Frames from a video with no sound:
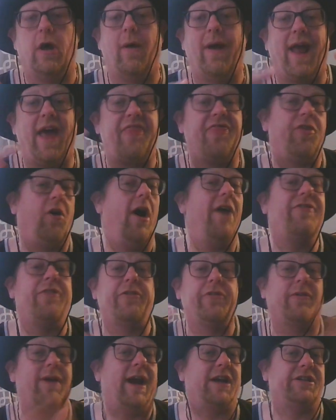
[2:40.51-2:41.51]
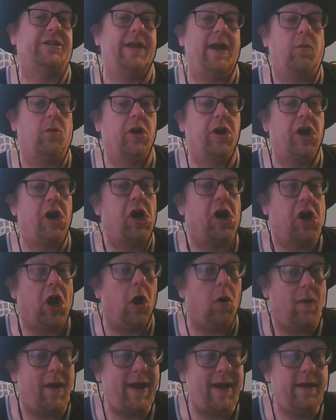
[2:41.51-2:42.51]
and I thought the direction they were going to
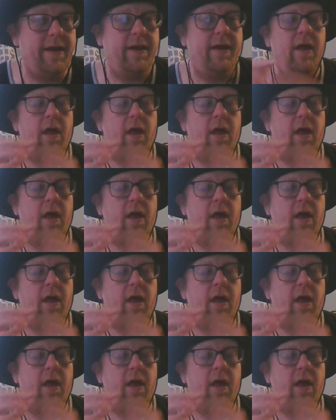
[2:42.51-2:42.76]
go in